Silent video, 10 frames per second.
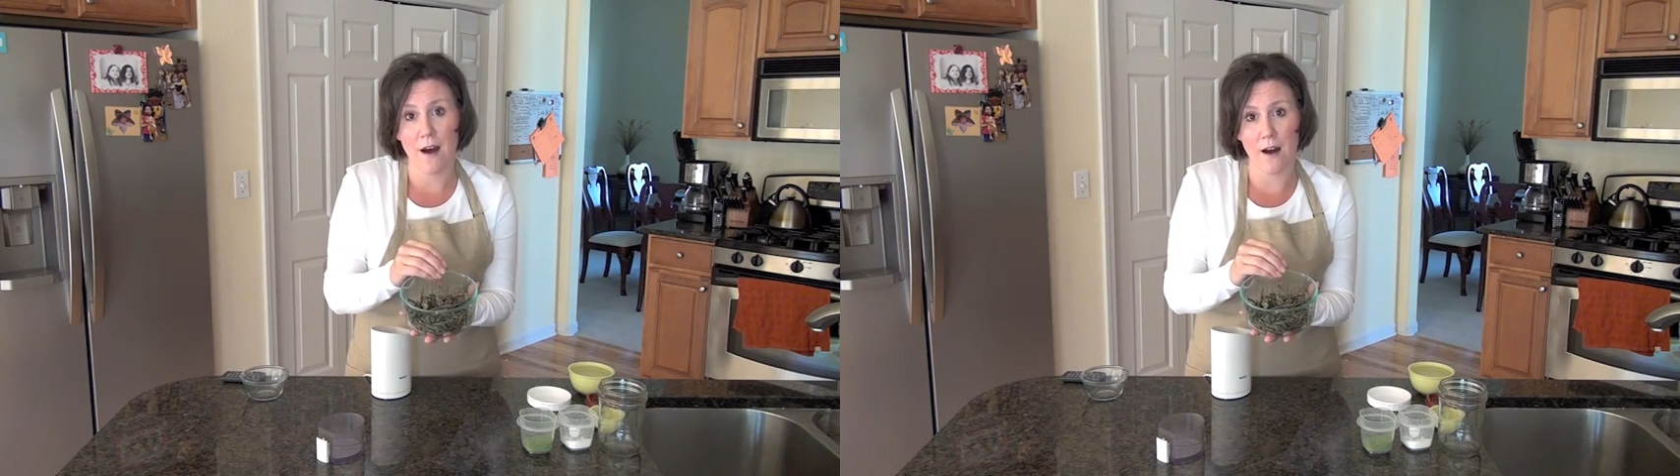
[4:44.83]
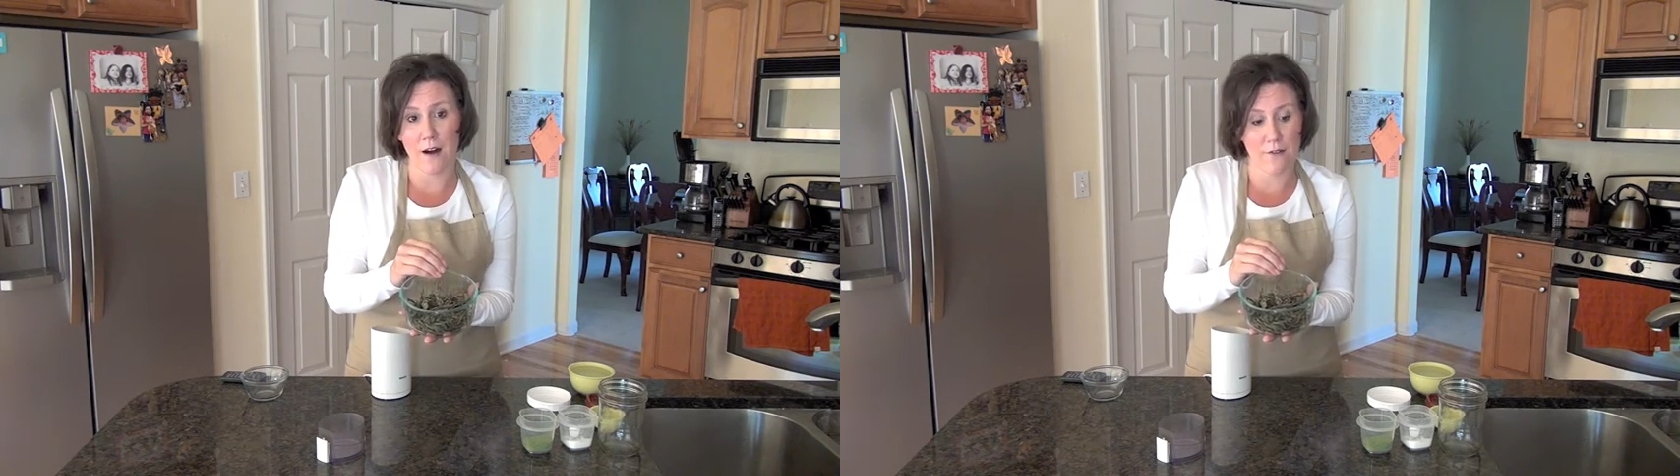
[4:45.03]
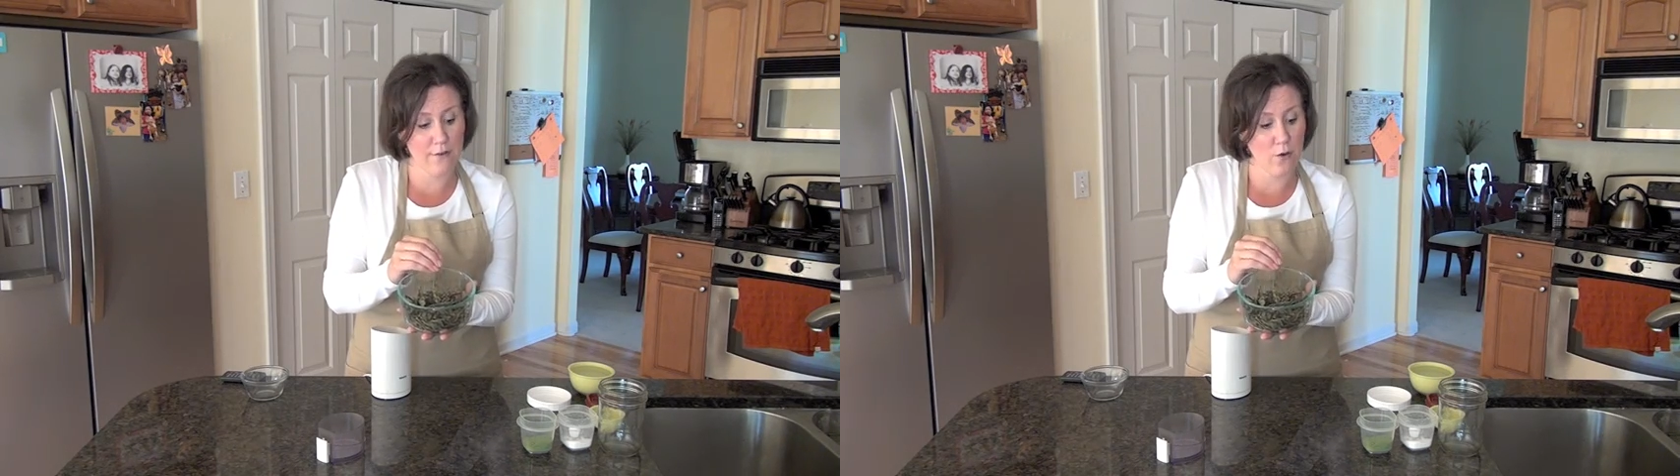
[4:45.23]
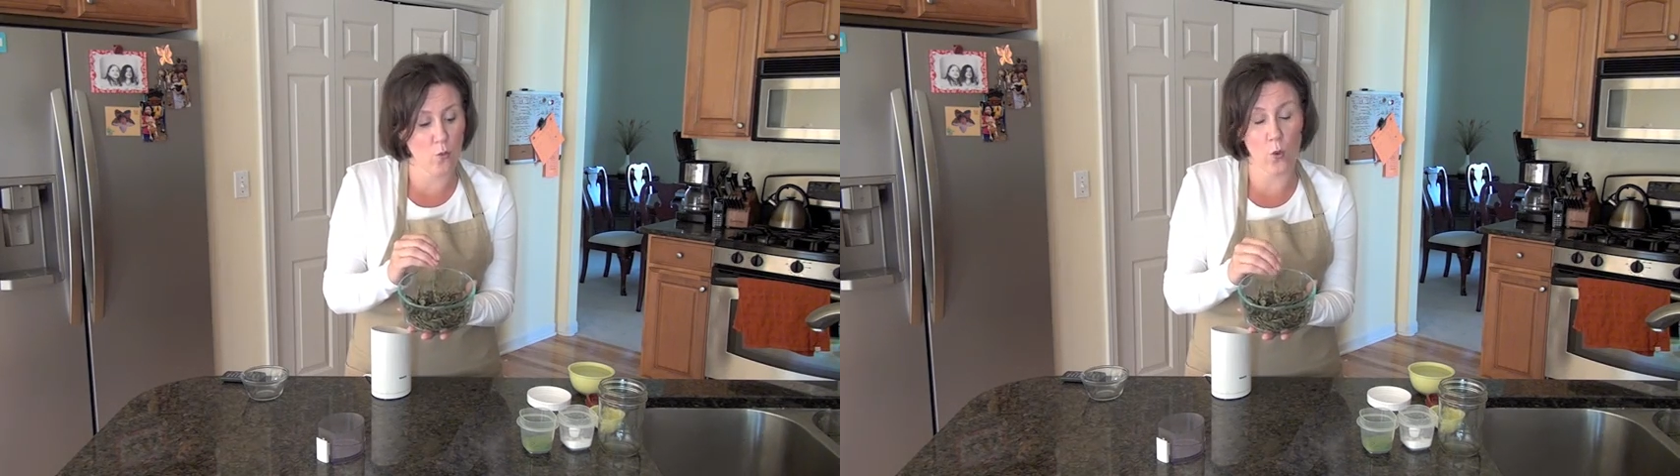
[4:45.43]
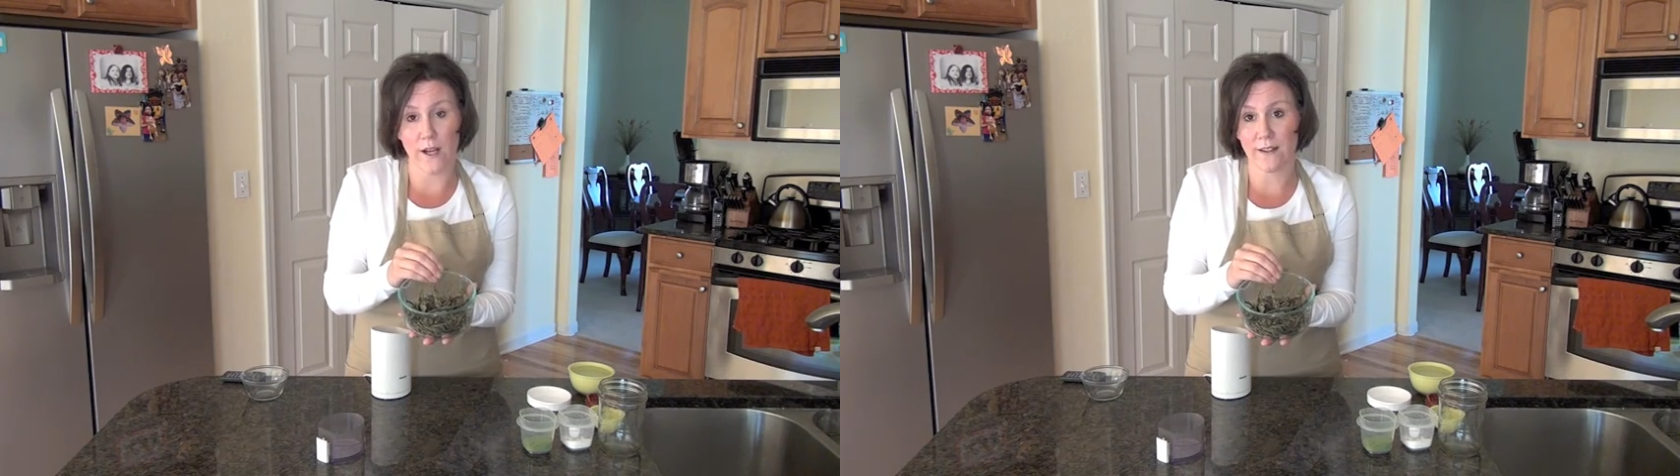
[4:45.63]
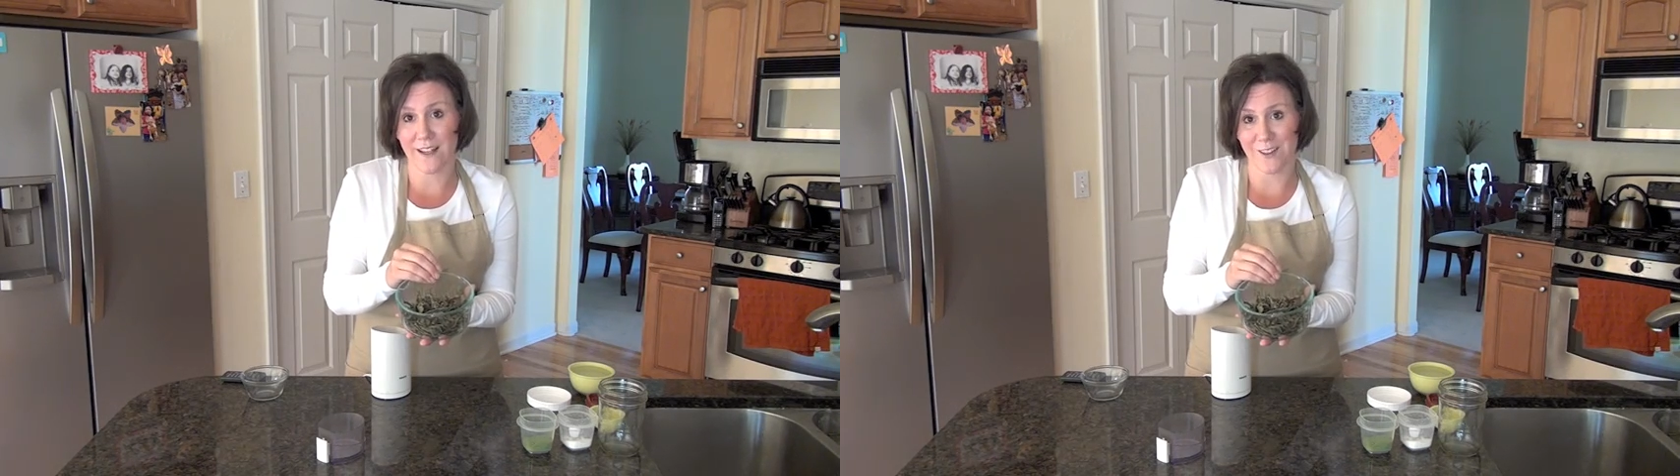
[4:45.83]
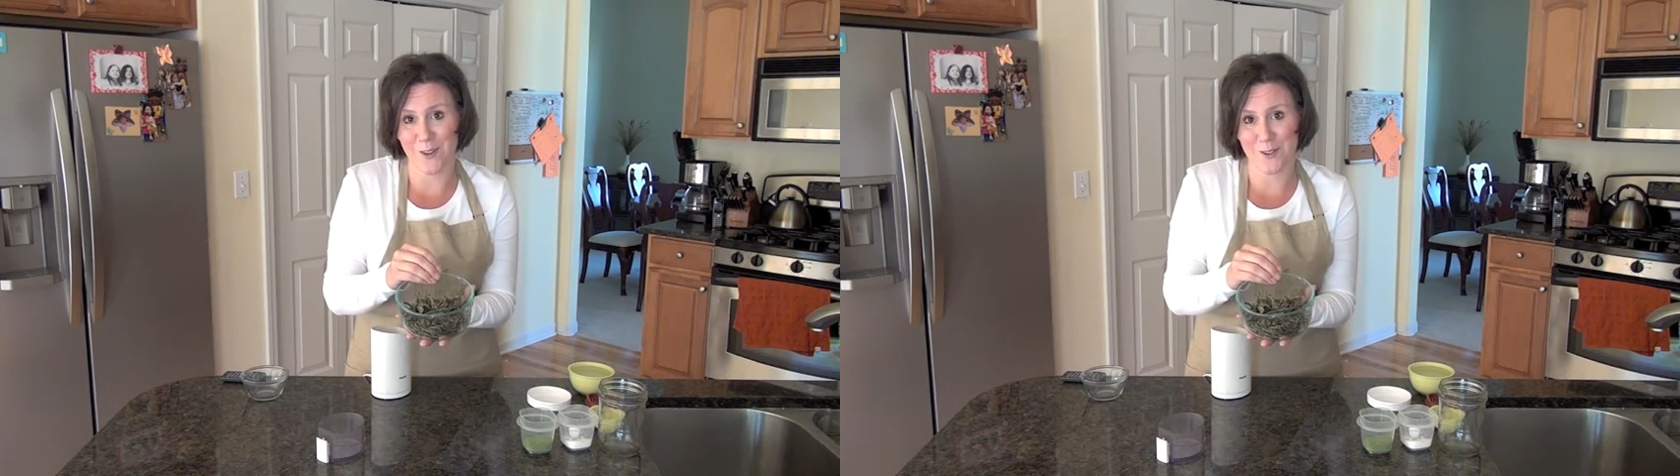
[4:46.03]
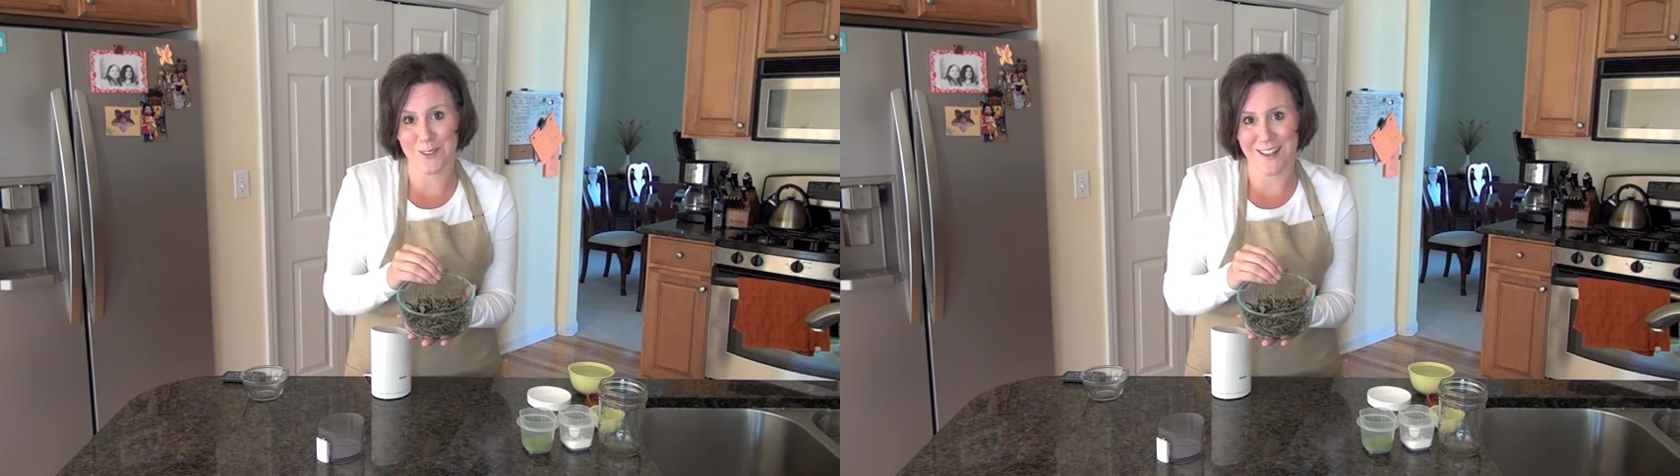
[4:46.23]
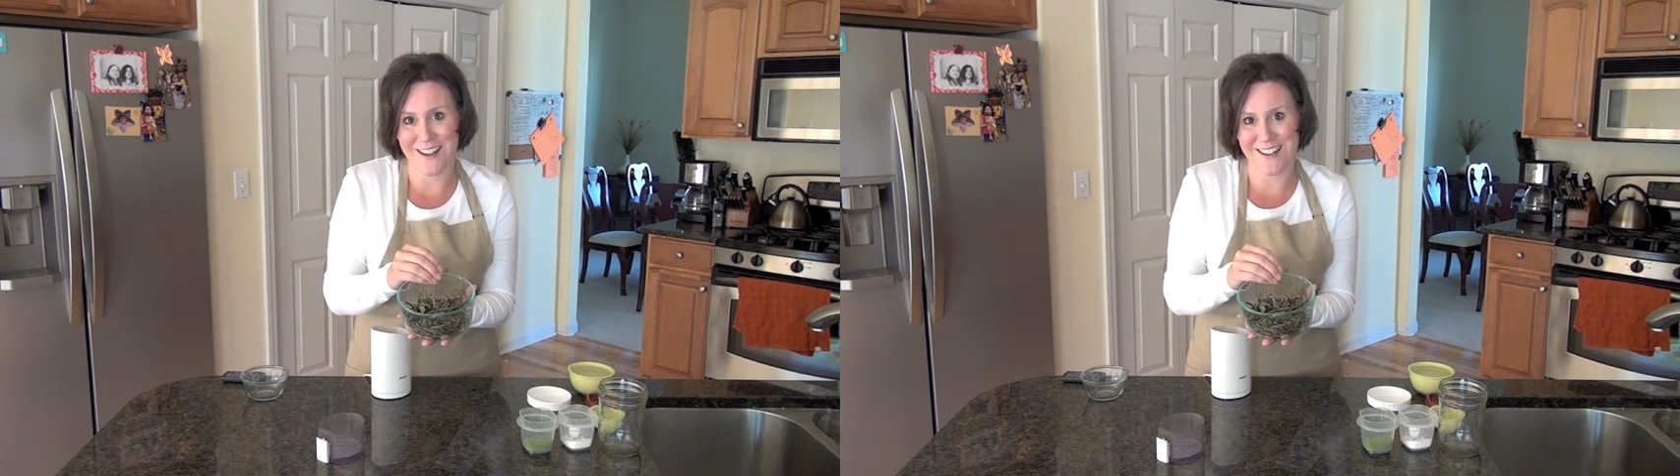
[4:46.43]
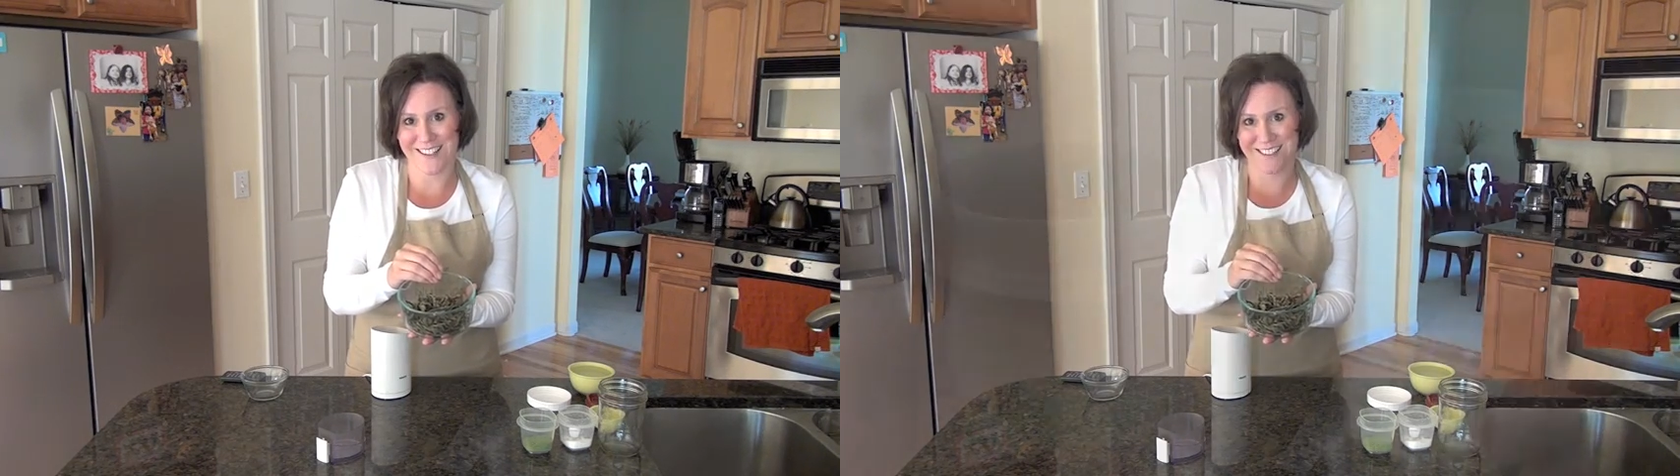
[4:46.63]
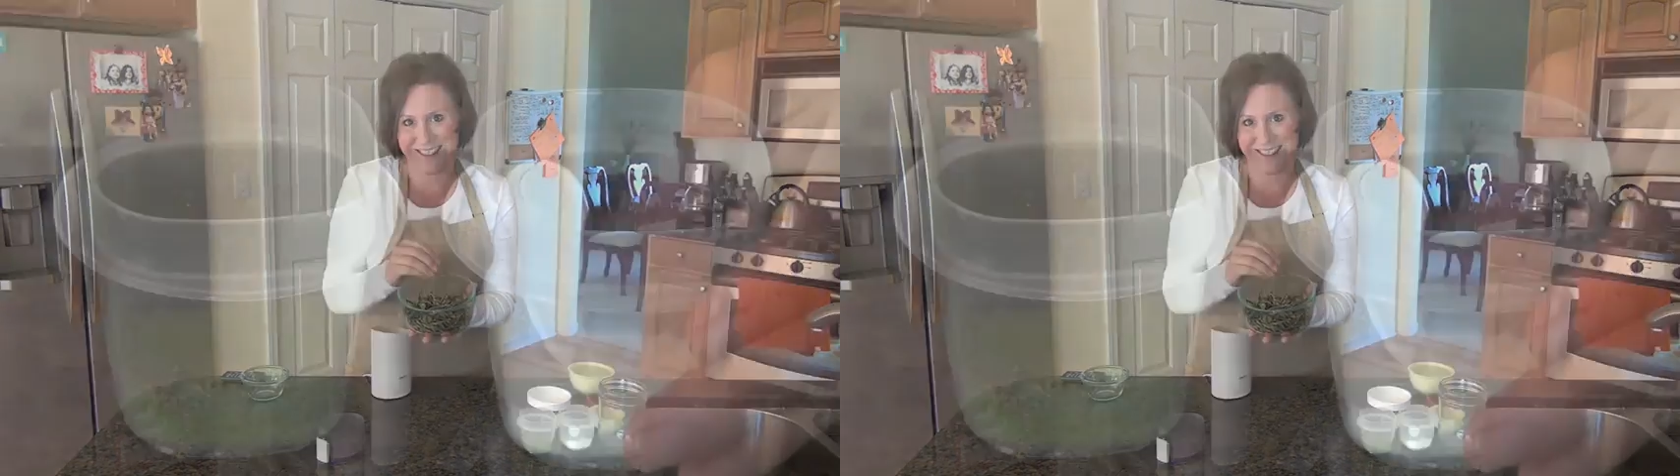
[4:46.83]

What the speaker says: of what it looks like.